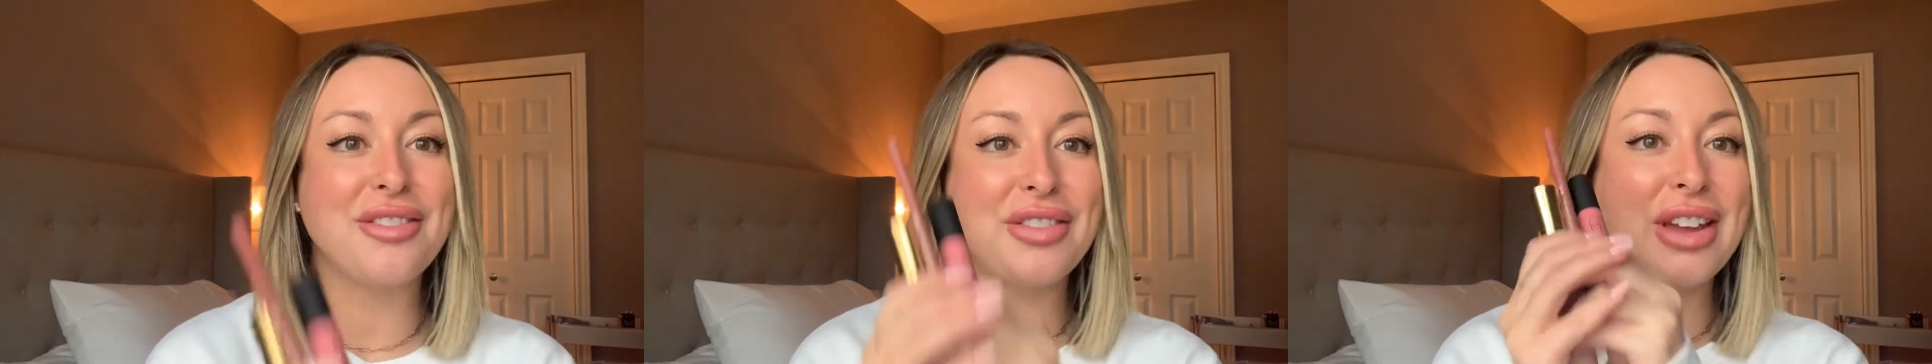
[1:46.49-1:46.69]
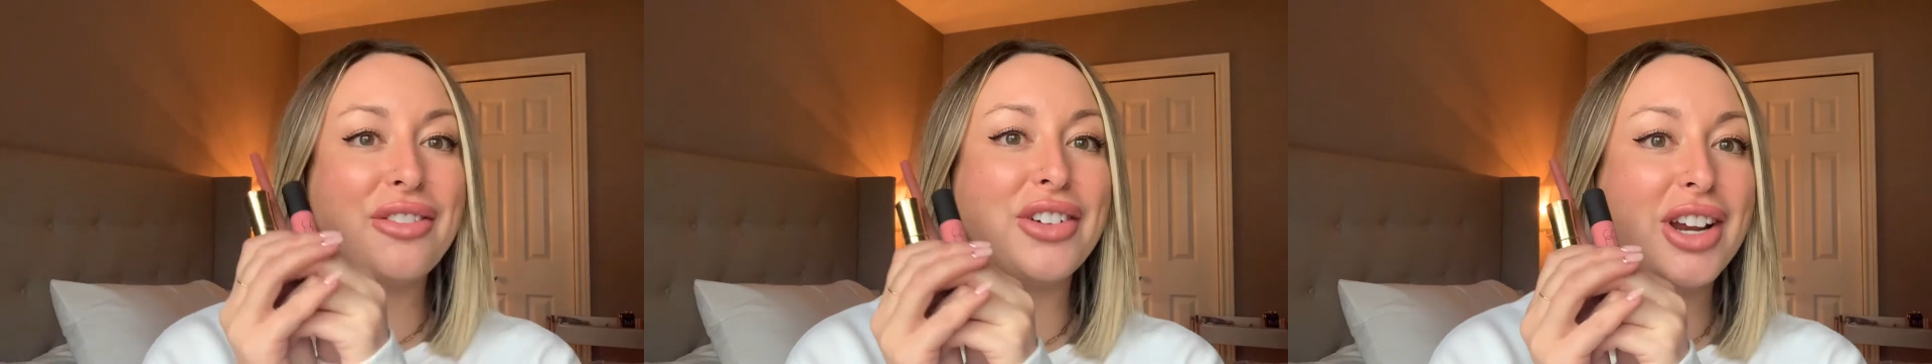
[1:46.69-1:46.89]

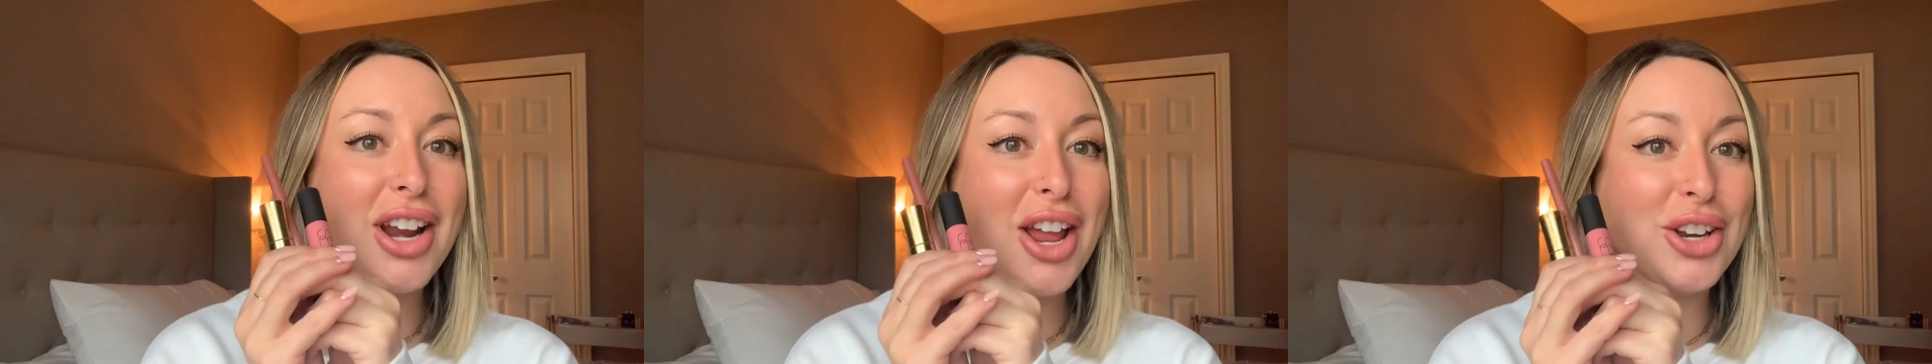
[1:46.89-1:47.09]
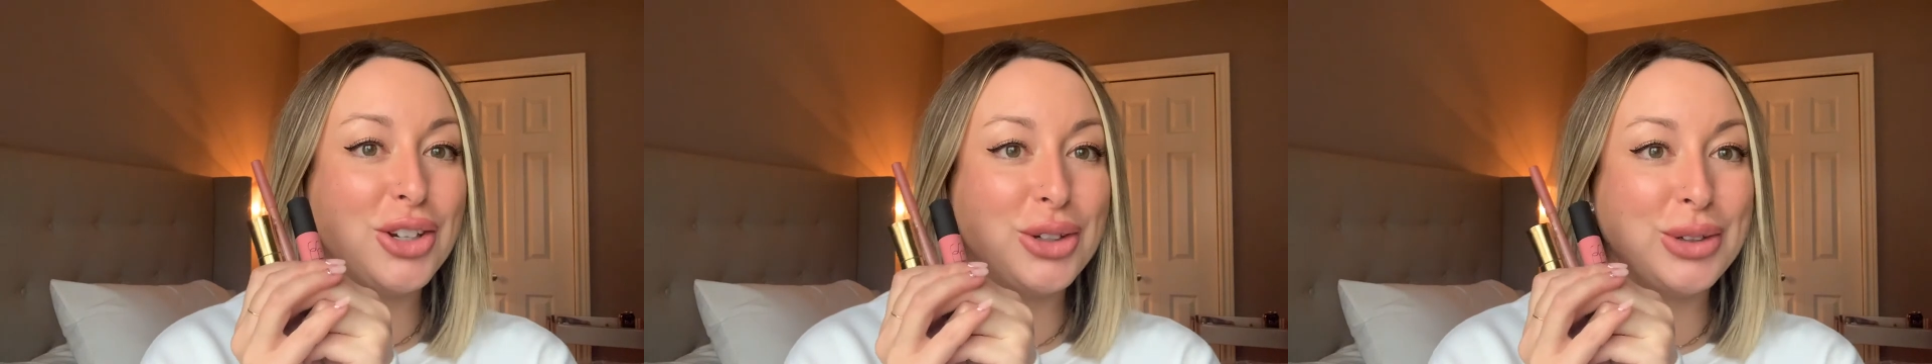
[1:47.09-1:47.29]

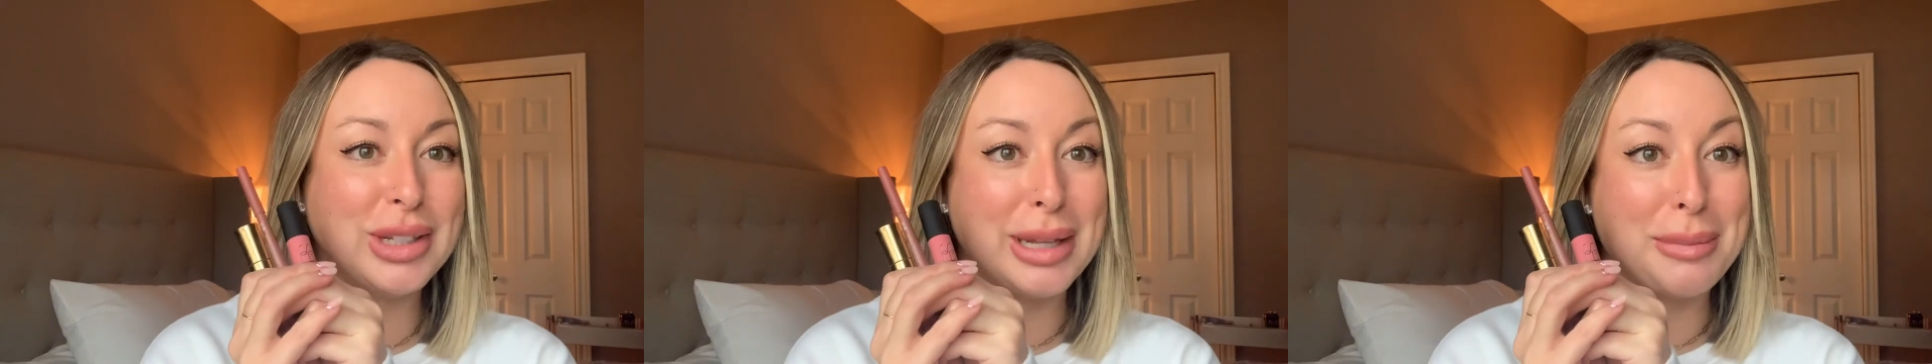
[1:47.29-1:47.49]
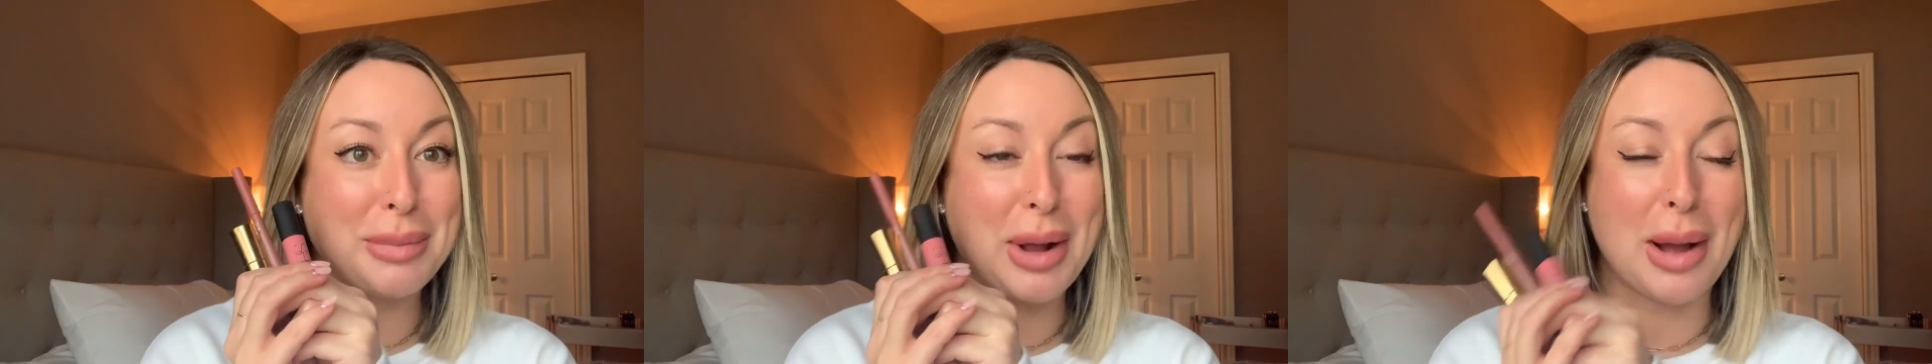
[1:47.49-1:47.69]
favorite nude
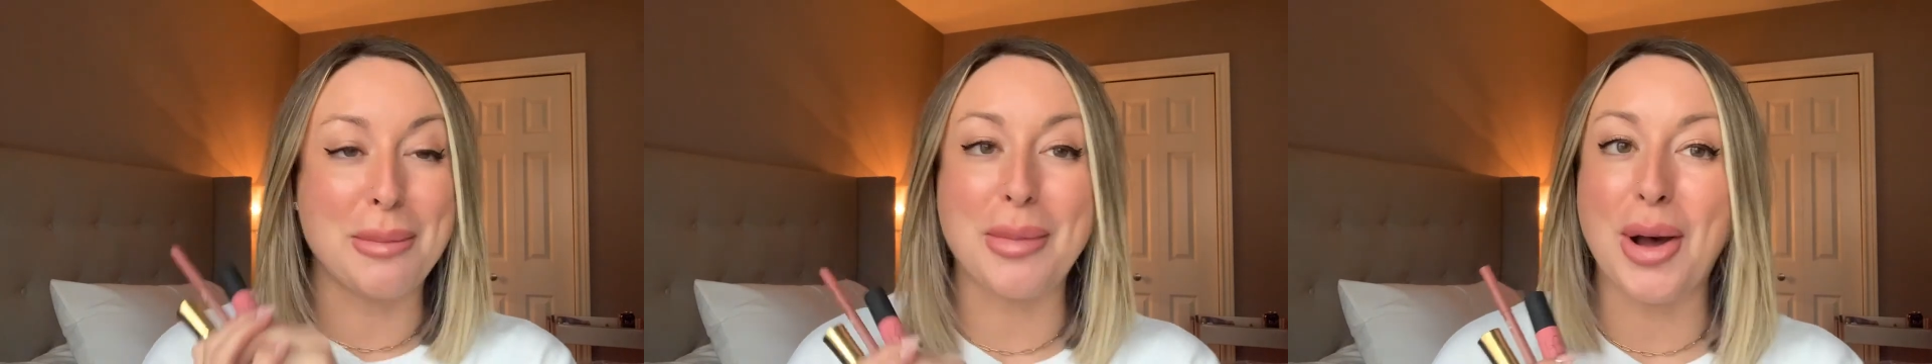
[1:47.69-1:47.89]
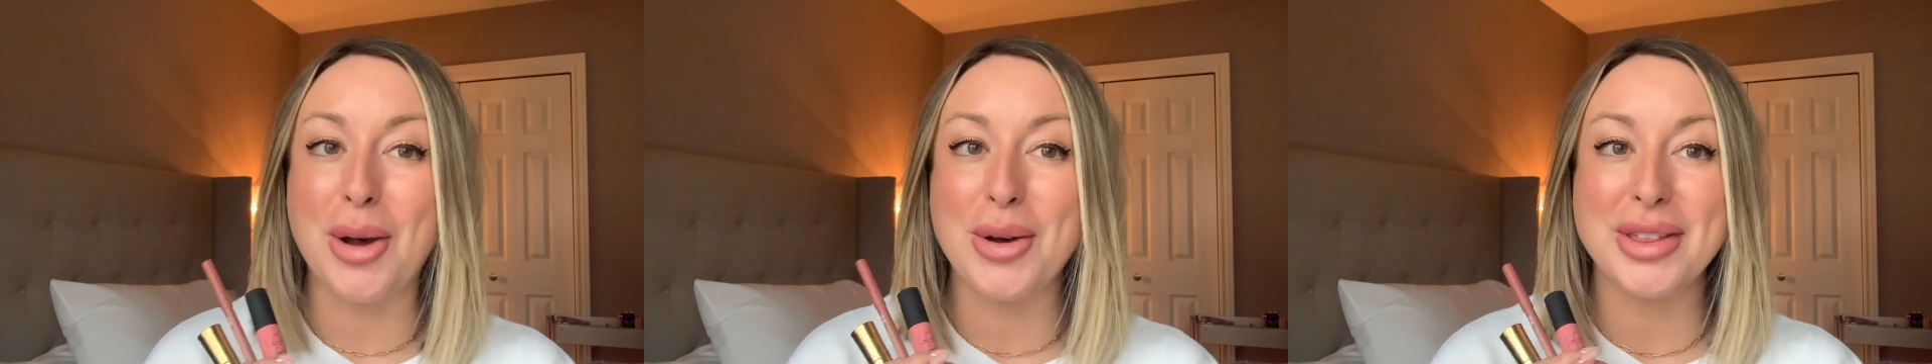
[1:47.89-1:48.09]
lip
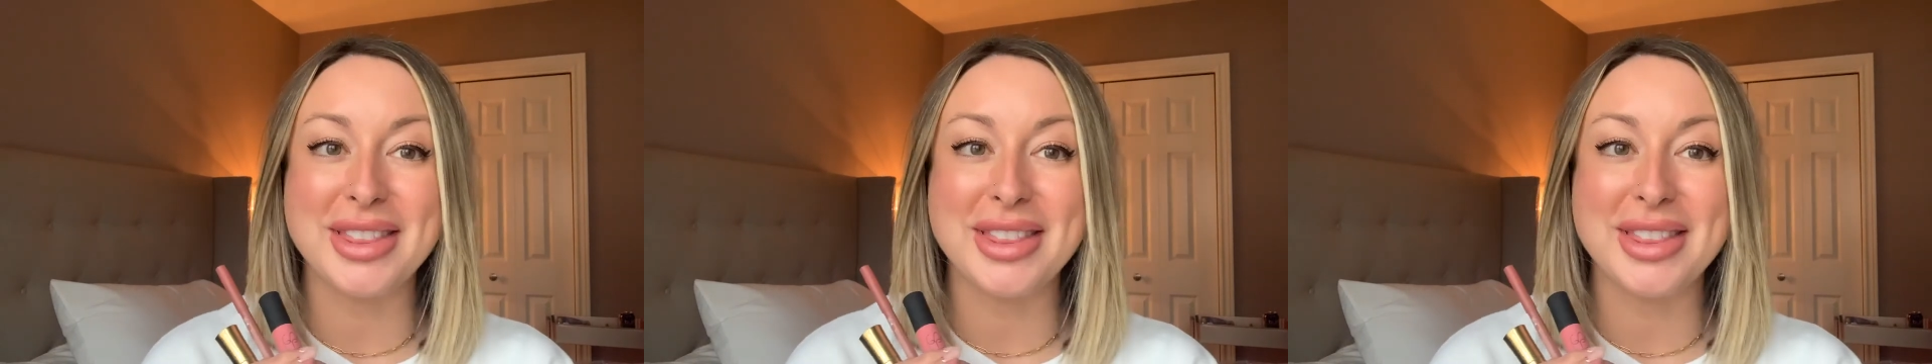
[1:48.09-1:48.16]
combo.